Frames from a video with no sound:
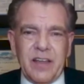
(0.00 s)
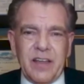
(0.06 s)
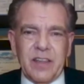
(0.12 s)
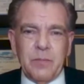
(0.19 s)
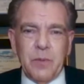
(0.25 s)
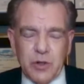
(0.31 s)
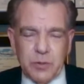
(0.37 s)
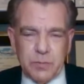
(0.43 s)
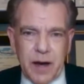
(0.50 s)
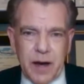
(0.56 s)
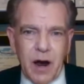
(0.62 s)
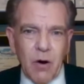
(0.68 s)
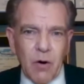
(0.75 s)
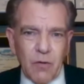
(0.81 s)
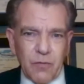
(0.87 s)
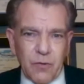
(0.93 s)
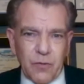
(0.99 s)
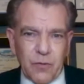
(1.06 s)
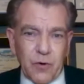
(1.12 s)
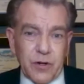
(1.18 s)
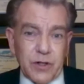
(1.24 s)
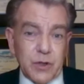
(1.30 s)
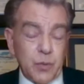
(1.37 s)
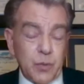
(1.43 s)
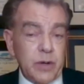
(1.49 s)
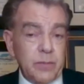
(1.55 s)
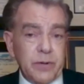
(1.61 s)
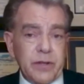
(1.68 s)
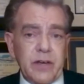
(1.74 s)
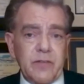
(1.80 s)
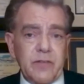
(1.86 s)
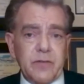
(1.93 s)
the most powerful voice, we
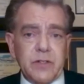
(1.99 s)
believe,